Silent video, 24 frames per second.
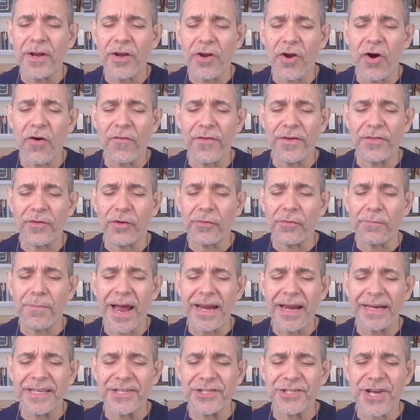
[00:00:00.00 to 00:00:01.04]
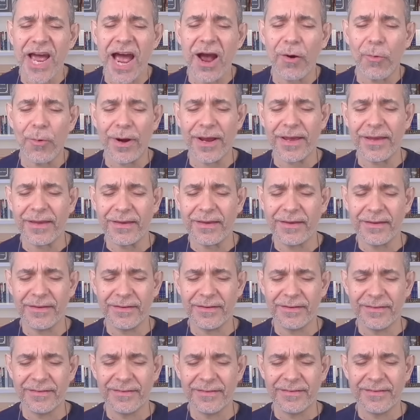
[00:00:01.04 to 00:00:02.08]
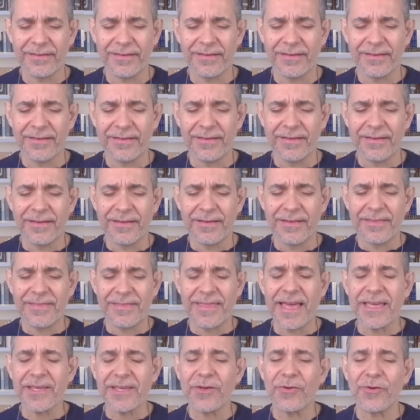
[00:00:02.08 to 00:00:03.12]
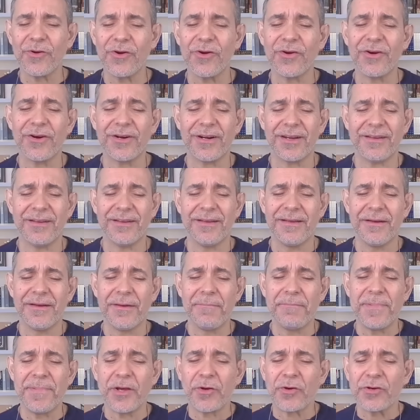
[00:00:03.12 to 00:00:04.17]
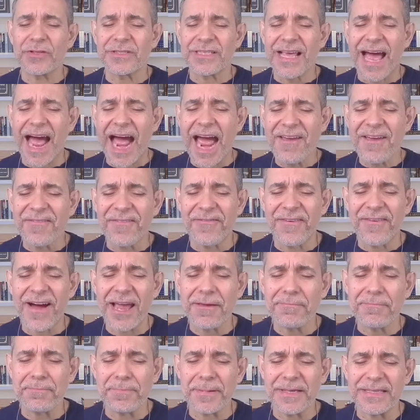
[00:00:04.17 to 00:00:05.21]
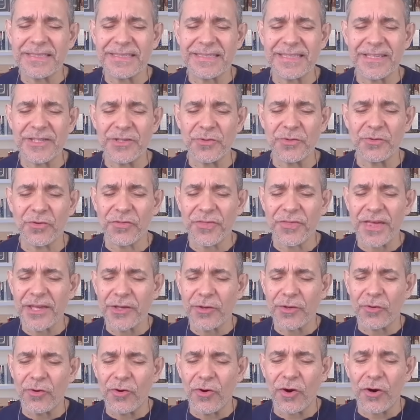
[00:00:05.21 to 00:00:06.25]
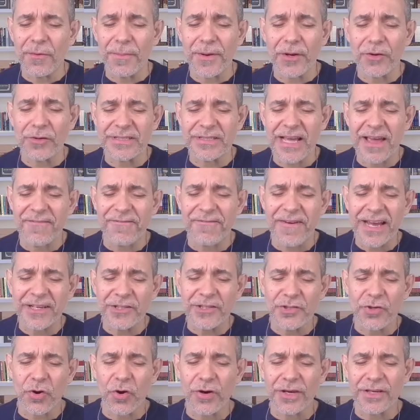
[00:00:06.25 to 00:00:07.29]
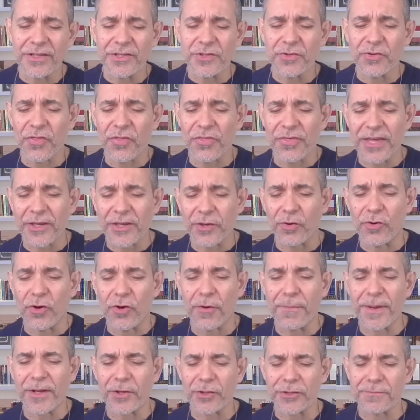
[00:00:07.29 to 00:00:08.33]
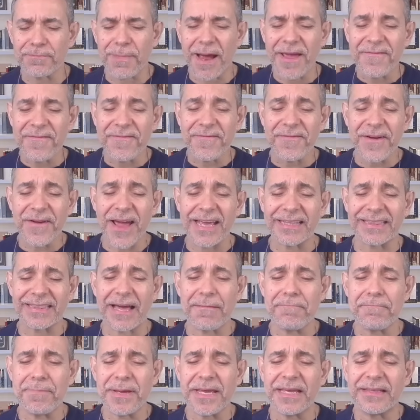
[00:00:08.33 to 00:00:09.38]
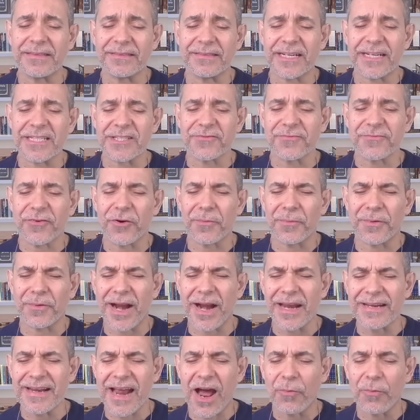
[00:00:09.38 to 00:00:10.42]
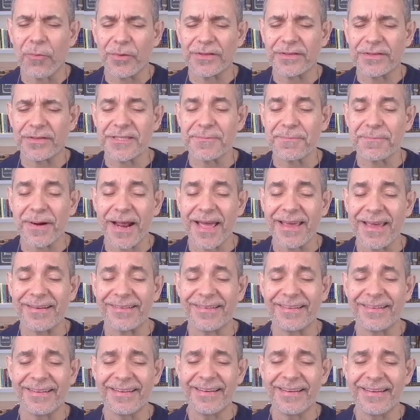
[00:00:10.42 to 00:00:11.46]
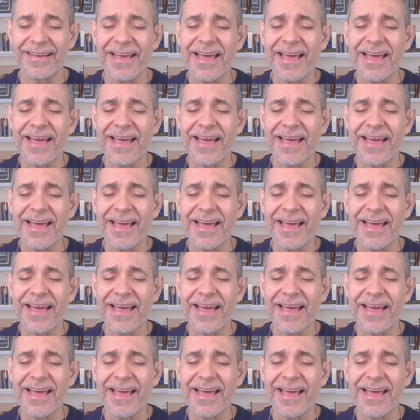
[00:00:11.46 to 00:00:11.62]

beloved Almighty Yahweh. Thank you, Lord, because I find peace in you. Thank you, Lord, because I find joy in you. Thank you, Lord, because by faith I'm being transformed right now with this prayer.